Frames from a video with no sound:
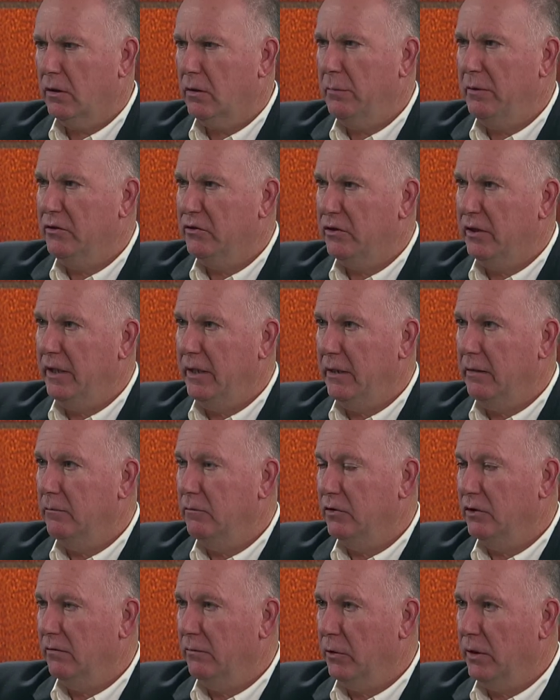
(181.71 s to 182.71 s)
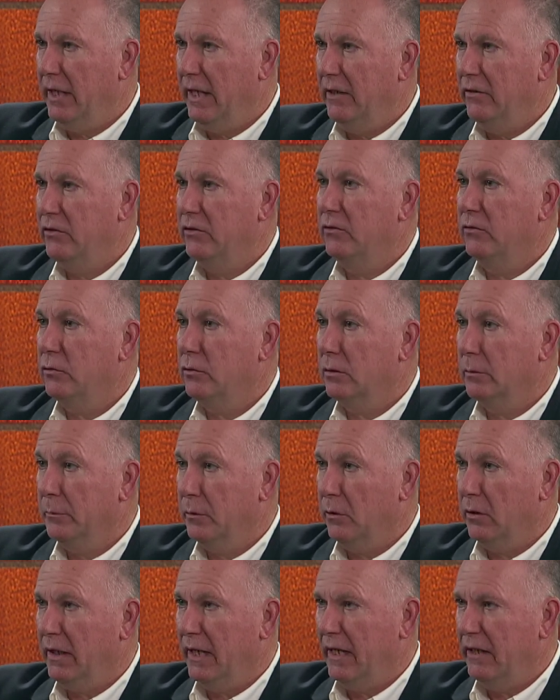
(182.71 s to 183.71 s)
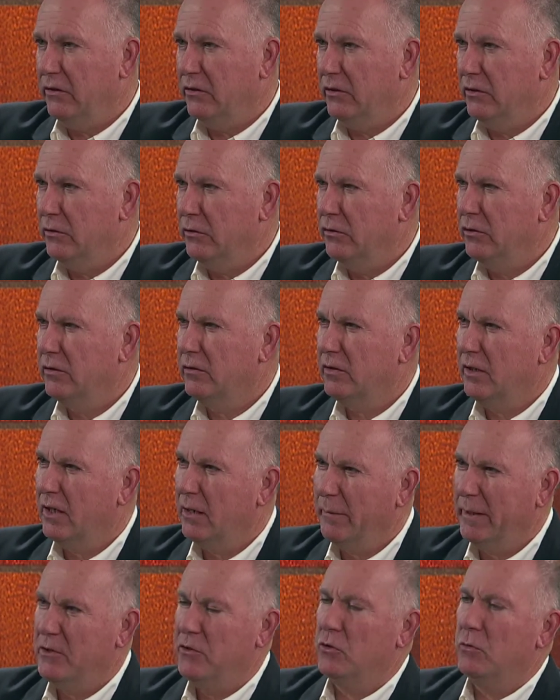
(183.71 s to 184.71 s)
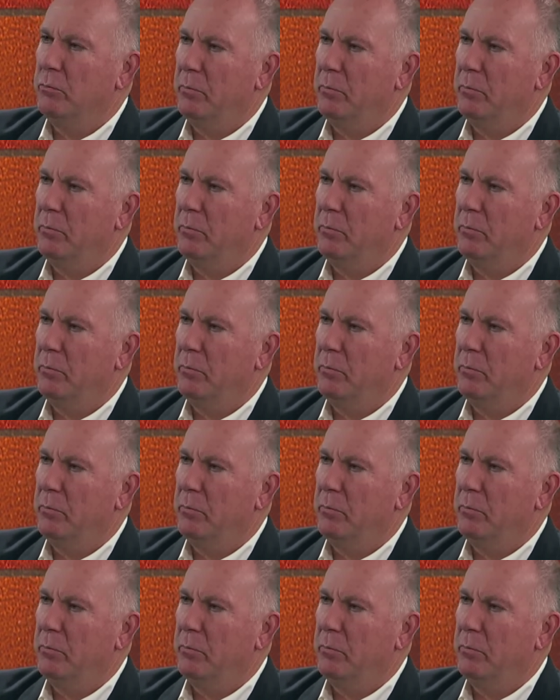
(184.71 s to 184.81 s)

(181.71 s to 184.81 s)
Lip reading: going to be seeing civil cases, criminal cases. Talk about your